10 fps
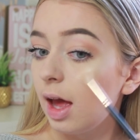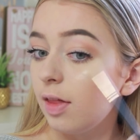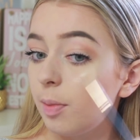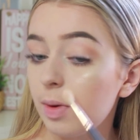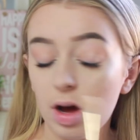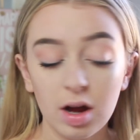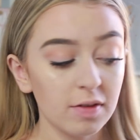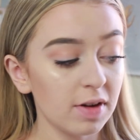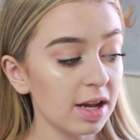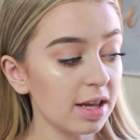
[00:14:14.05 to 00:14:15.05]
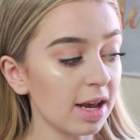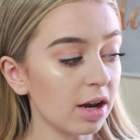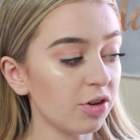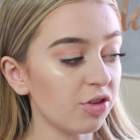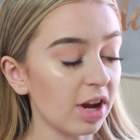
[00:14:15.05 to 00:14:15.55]
The banana-y
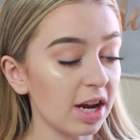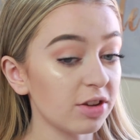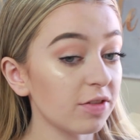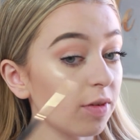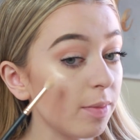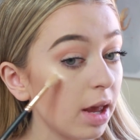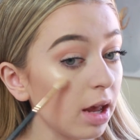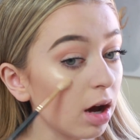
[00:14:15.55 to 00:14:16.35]
yellow shades for me